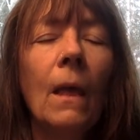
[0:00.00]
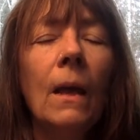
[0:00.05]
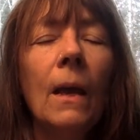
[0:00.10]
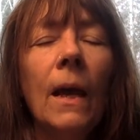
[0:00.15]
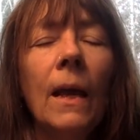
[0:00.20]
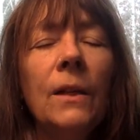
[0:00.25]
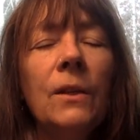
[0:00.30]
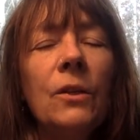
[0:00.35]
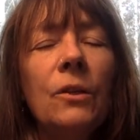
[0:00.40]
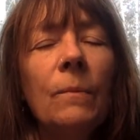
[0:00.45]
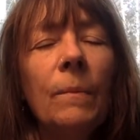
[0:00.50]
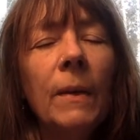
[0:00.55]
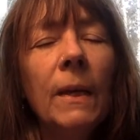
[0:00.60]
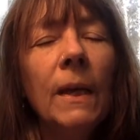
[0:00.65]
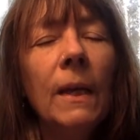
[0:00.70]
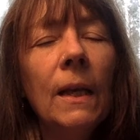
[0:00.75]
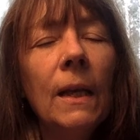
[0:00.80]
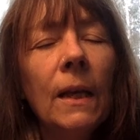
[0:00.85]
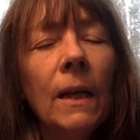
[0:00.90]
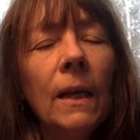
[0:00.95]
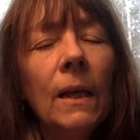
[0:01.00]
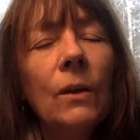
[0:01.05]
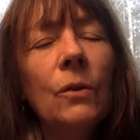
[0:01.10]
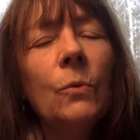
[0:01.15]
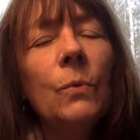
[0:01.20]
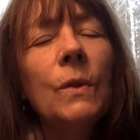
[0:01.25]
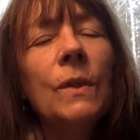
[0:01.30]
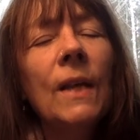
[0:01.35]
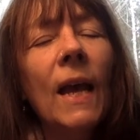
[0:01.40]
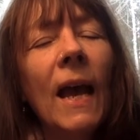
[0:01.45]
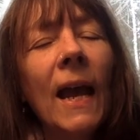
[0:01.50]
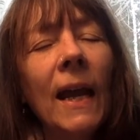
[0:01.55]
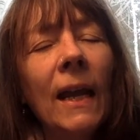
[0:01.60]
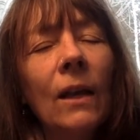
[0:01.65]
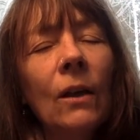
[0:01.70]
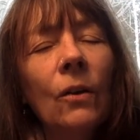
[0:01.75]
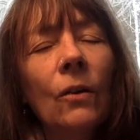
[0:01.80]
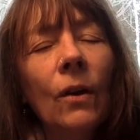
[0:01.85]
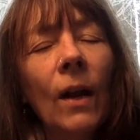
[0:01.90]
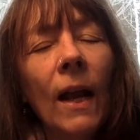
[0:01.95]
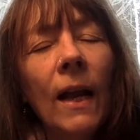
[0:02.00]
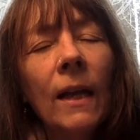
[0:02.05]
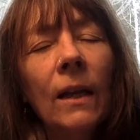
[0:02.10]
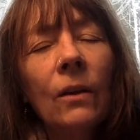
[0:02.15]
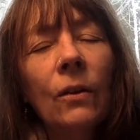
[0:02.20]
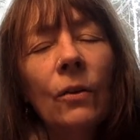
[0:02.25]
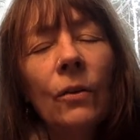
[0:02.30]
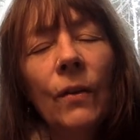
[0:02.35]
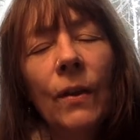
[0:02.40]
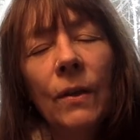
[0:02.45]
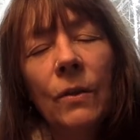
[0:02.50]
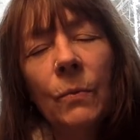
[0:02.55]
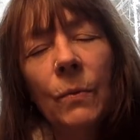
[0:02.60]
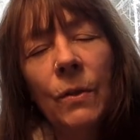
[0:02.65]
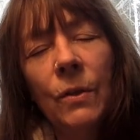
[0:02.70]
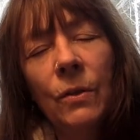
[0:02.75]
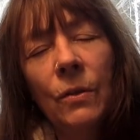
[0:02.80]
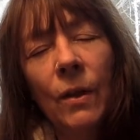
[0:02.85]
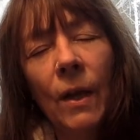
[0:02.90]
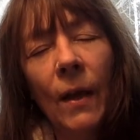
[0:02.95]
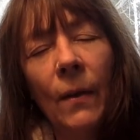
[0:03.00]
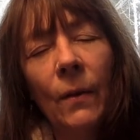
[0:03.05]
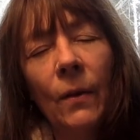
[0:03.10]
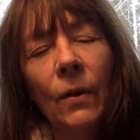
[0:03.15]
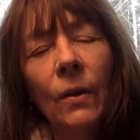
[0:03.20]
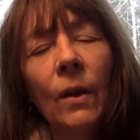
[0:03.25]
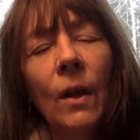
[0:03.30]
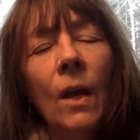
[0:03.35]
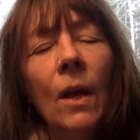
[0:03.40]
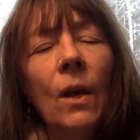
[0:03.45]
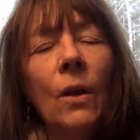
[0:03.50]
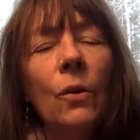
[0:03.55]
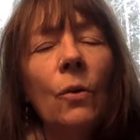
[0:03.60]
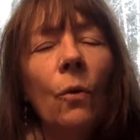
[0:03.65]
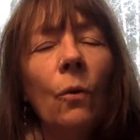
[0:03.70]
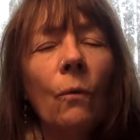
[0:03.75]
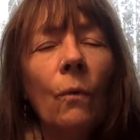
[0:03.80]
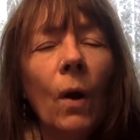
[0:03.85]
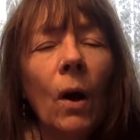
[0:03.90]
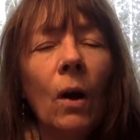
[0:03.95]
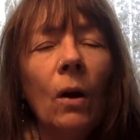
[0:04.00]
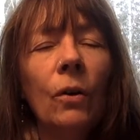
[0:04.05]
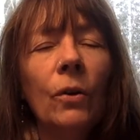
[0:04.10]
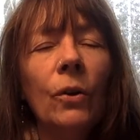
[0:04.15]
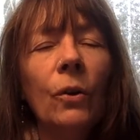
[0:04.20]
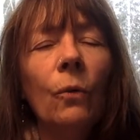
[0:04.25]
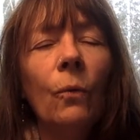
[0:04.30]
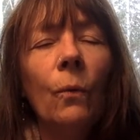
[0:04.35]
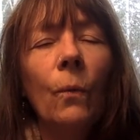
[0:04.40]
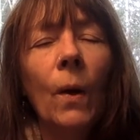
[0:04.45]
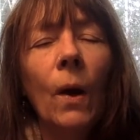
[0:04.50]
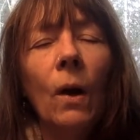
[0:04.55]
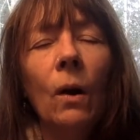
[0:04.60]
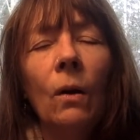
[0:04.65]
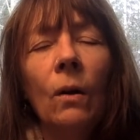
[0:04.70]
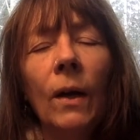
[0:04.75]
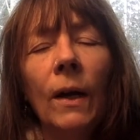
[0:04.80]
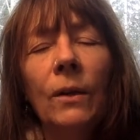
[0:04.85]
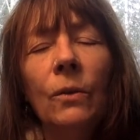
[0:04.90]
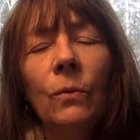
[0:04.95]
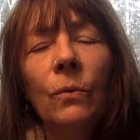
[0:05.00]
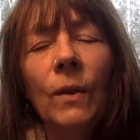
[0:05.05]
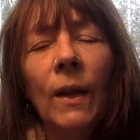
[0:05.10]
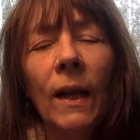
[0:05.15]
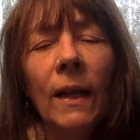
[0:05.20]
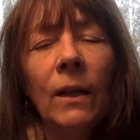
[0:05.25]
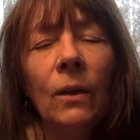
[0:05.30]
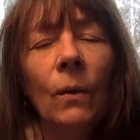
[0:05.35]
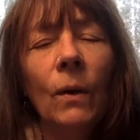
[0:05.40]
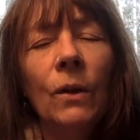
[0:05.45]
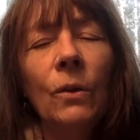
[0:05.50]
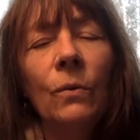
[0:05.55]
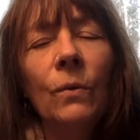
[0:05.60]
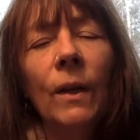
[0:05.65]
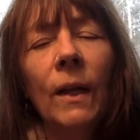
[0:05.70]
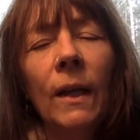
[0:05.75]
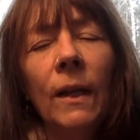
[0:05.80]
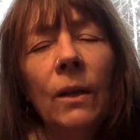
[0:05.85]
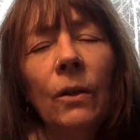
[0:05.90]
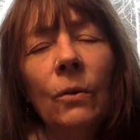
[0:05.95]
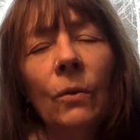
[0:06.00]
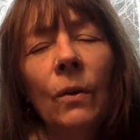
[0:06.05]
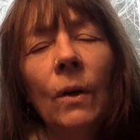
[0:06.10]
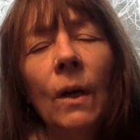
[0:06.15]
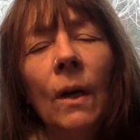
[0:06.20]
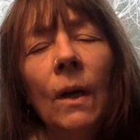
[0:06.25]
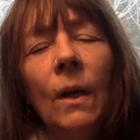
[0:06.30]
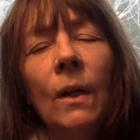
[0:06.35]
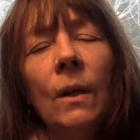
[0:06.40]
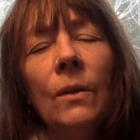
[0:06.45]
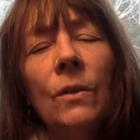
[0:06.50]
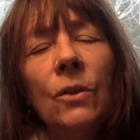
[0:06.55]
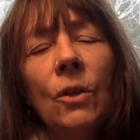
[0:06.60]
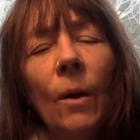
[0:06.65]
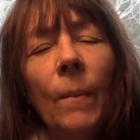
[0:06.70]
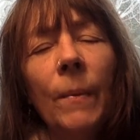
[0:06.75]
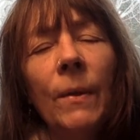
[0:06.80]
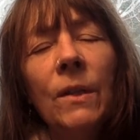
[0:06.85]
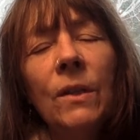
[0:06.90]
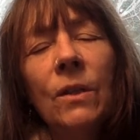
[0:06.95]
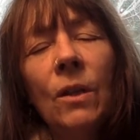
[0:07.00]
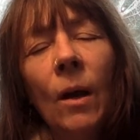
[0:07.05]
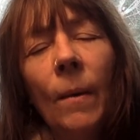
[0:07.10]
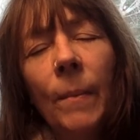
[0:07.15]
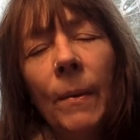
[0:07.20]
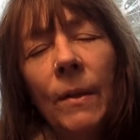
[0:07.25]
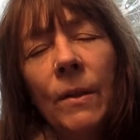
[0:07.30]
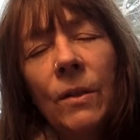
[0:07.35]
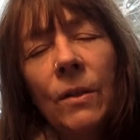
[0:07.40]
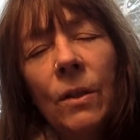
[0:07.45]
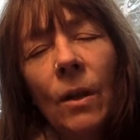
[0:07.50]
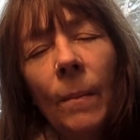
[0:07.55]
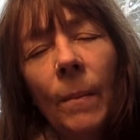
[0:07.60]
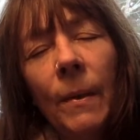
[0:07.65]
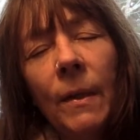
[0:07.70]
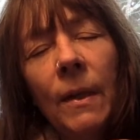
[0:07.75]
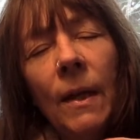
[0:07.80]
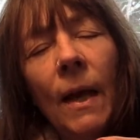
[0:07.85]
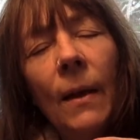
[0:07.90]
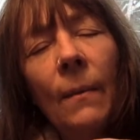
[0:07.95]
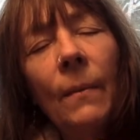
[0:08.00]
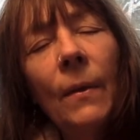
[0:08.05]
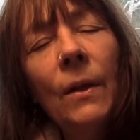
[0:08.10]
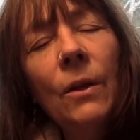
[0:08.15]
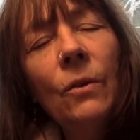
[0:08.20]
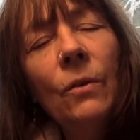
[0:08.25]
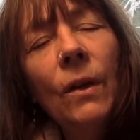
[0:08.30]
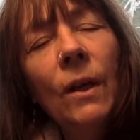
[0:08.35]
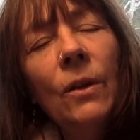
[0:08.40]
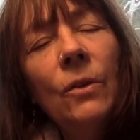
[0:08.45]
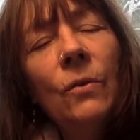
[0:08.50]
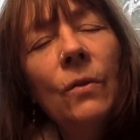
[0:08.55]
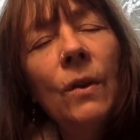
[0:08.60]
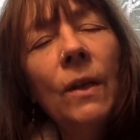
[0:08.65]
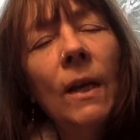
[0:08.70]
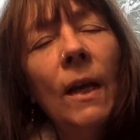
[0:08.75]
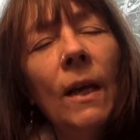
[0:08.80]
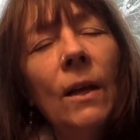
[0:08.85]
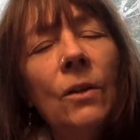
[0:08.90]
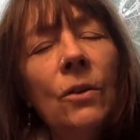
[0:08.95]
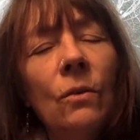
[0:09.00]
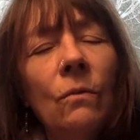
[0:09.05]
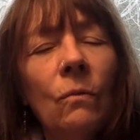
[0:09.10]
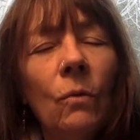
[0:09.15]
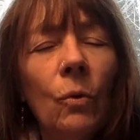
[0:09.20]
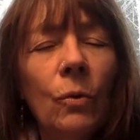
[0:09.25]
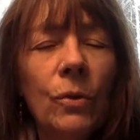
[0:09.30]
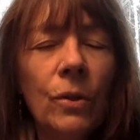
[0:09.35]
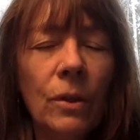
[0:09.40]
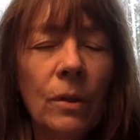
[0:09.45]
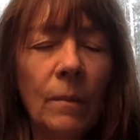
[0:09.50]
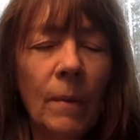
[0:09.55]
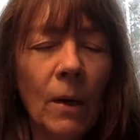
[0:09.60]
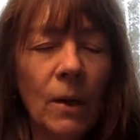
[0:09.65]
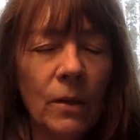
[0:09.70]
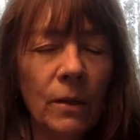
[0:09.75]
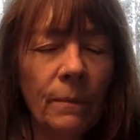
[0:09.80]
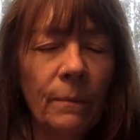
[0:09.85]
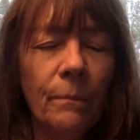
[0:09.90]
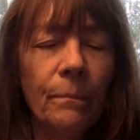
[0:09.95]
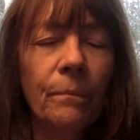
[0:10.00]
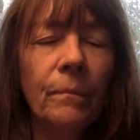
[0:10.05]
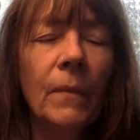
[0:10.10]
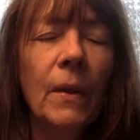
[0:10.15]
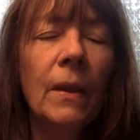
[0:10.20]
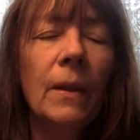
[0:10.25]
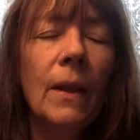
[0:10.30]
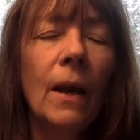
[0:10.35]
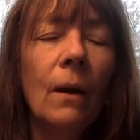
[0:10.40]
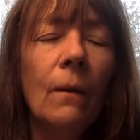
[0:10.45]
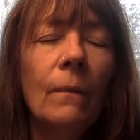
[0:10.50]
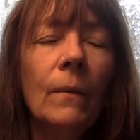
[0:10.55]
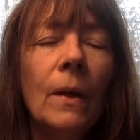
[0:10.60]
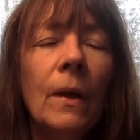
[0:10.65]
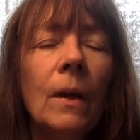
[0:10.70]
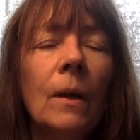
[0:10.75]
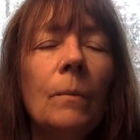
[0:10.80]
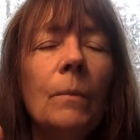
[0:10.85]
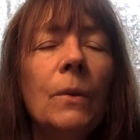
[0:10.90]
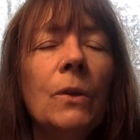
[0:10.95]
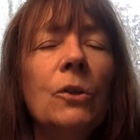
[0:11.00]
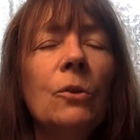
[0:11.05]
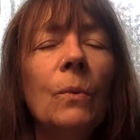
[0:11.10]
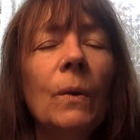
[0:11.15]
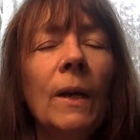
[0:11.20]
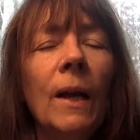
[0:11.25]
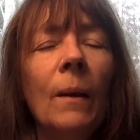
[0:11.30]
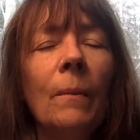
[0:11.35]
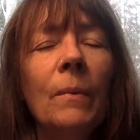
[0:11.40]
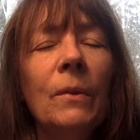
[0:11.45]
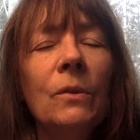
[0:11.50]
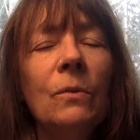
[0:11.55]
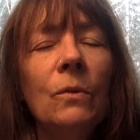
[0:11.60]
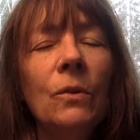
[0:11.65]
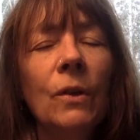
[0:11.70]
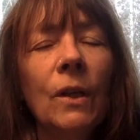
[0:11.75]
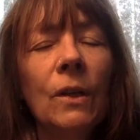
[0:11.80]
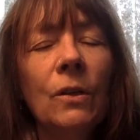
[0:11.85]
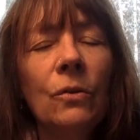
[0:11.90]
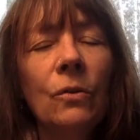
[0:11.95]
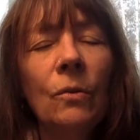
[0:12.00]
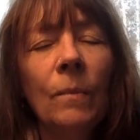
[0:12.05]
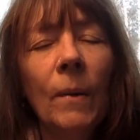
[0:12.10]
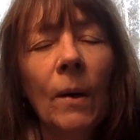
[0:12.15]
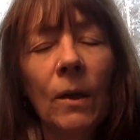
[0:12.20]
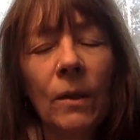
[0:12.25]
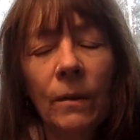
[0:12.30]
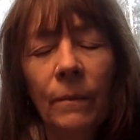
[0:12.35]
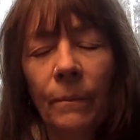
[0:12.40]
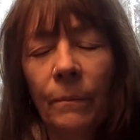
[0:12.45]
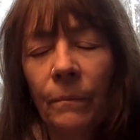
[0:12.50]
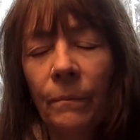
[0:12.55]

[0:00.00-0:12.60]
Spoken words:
At the beginning, it was anger that was together. You're wrong. I don't like you. Stop it. And then you get to the edge and roll to the bottom. Now, picture what happens when you get to the bottom.